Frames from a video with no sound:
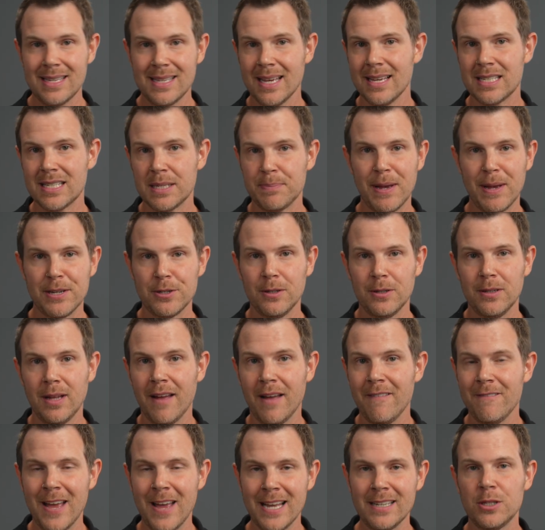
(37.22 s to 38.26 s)
is a special
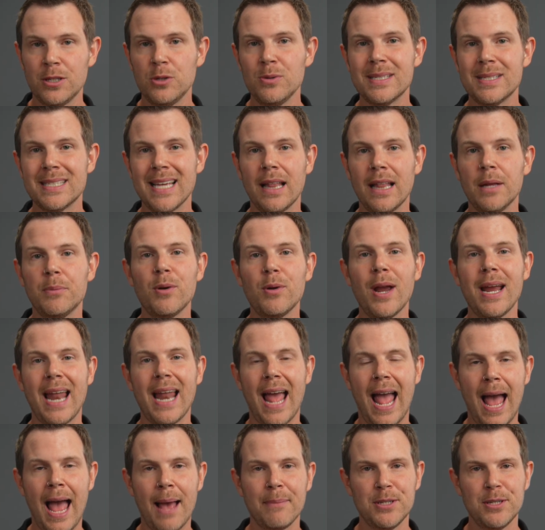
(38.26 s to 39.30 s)
event to celebrate
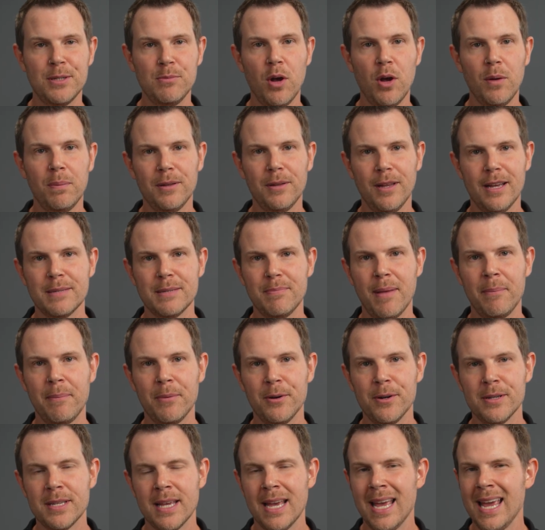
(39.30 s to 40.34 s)
AppSumo Plus
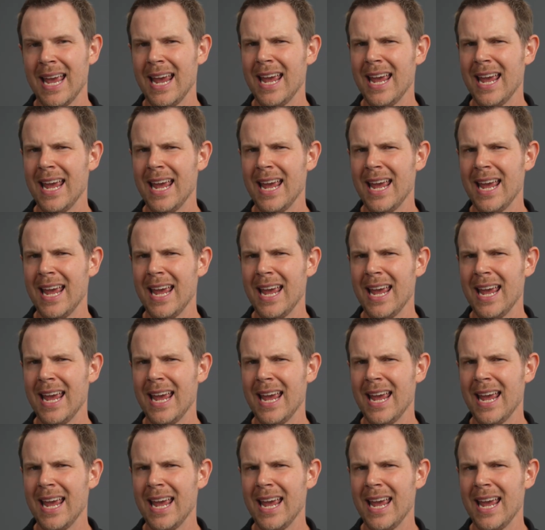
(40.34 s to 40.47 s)
members,